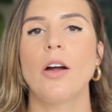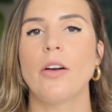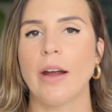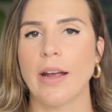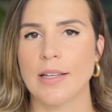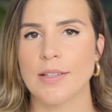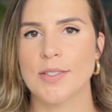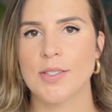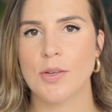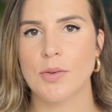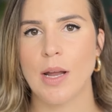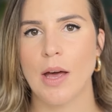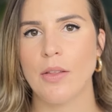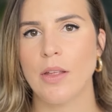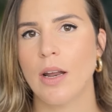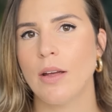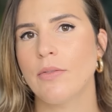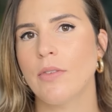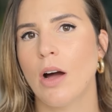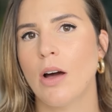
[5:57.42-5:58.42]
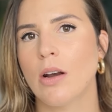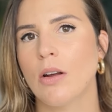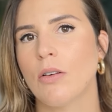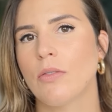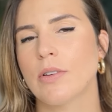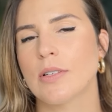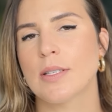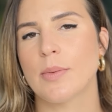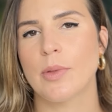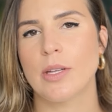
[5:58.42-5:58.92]
right, so now that I've gone
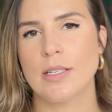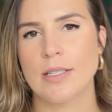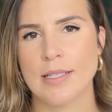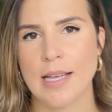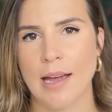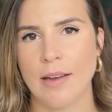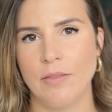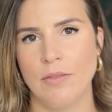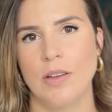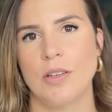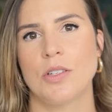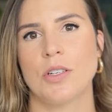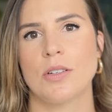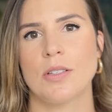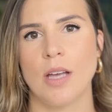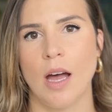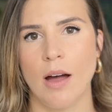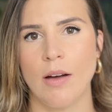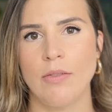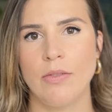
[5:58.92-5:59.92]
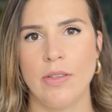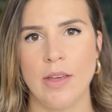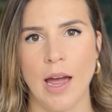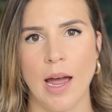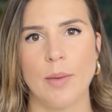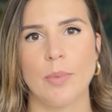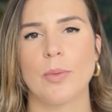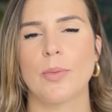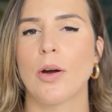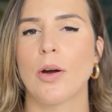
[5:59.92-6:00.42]
over some of the design features of the
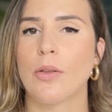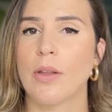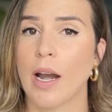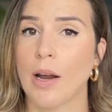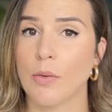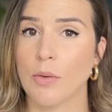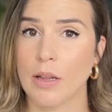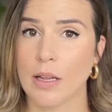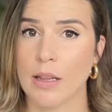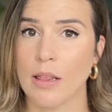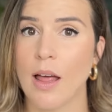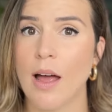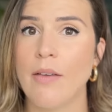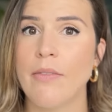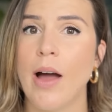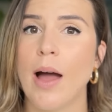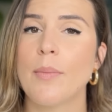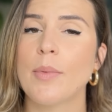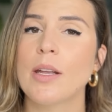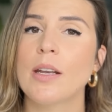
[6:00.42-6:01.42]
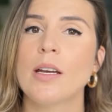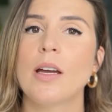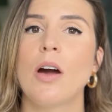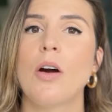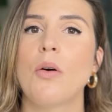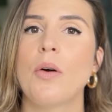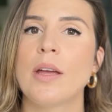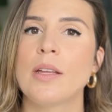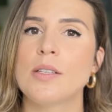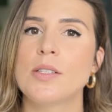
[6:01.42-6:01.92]
Hyper that I really love, I'm gonna
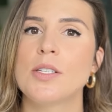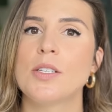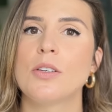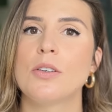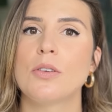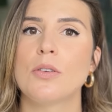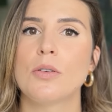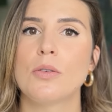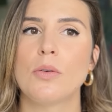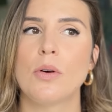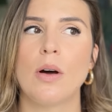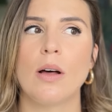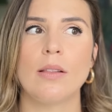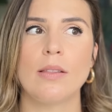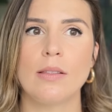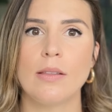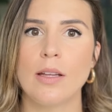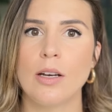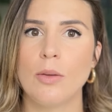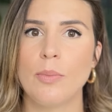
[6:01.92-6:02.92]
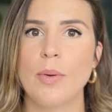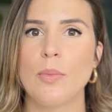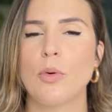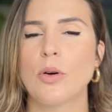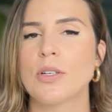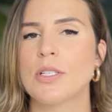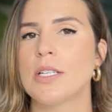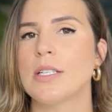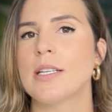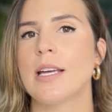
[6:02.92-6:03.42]
go into a little bit
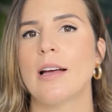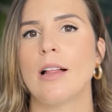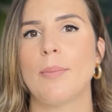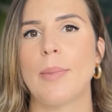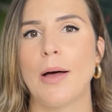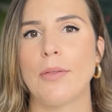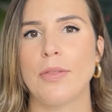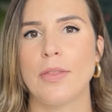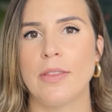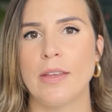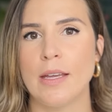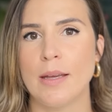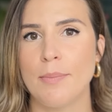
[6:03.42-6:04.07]
more detail about the